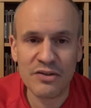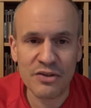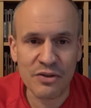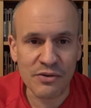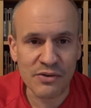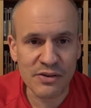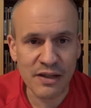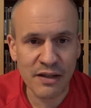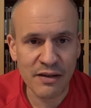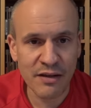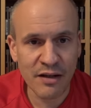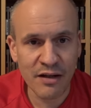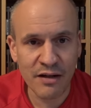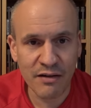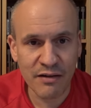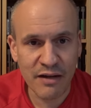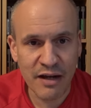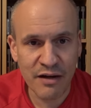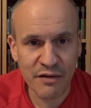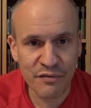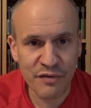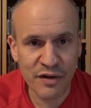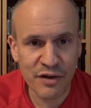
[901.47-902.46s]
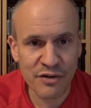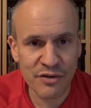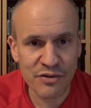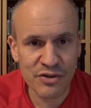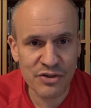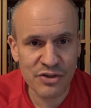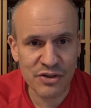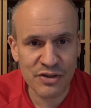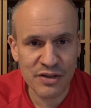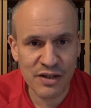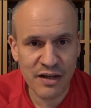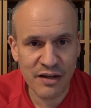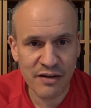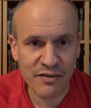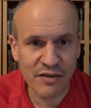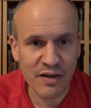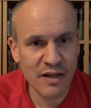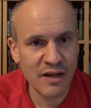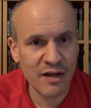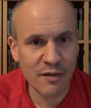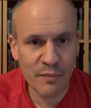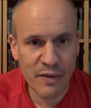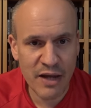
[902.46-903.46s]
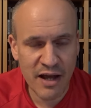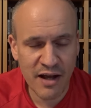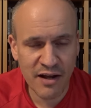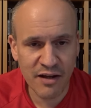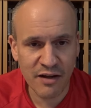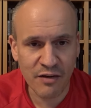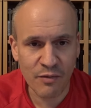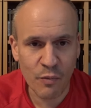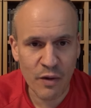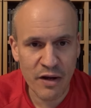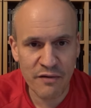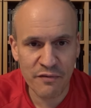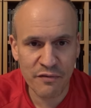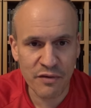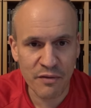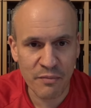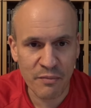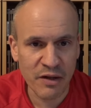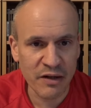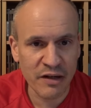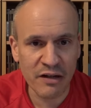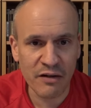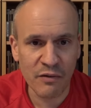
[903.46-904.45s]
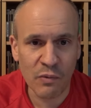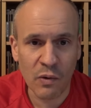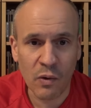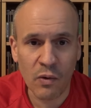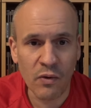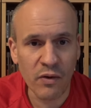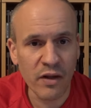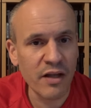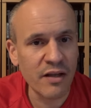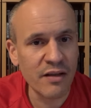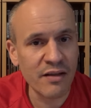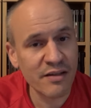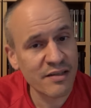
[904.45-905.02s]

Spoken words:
to, because I think a lot of vendors just kind of kick back and wait for the money to roll in.